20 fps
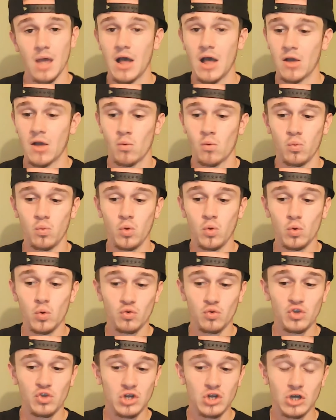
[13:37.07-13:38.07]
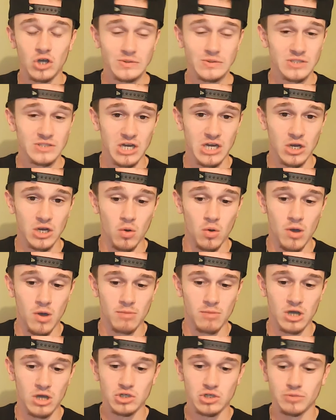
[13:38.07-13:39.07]
who really knows what's going to go on
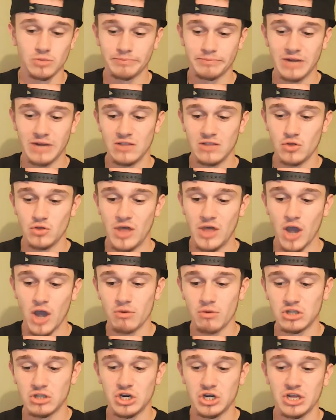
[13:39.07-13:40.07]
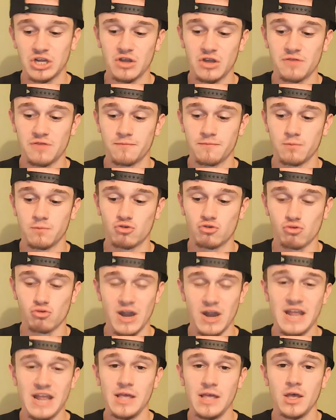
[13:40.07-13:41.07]
Marshall? But they are returning their
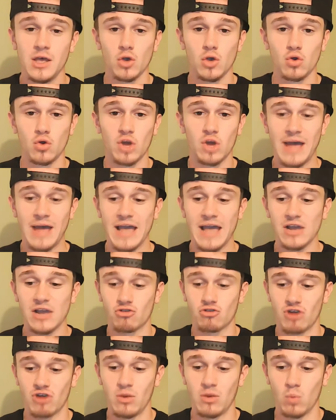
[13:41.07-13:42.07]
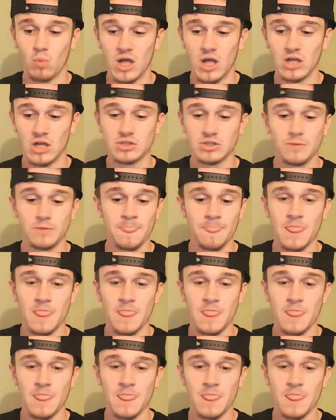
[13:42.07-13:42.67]
great quarterback Grant Wells.